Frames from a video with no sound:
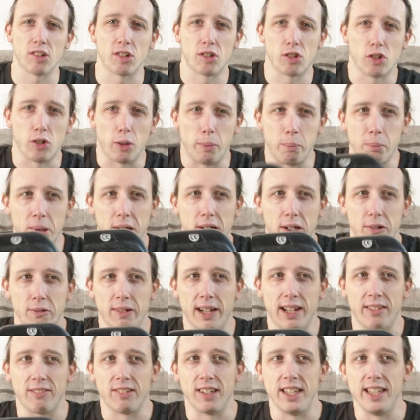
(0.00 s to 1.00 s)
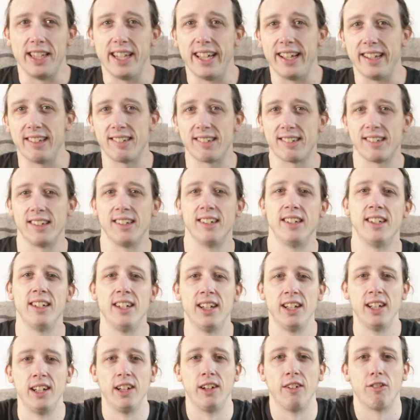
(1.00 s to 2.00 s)
stomping around in this
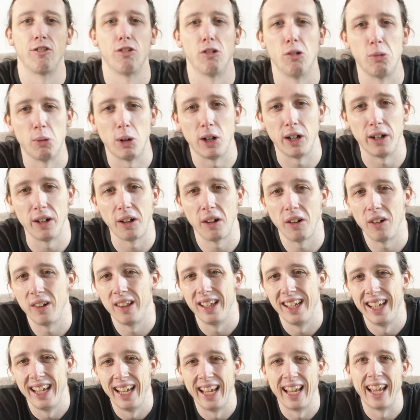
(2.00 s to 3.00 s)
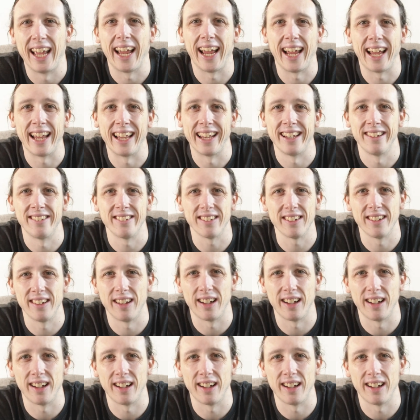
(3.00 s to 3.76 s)
for a while, and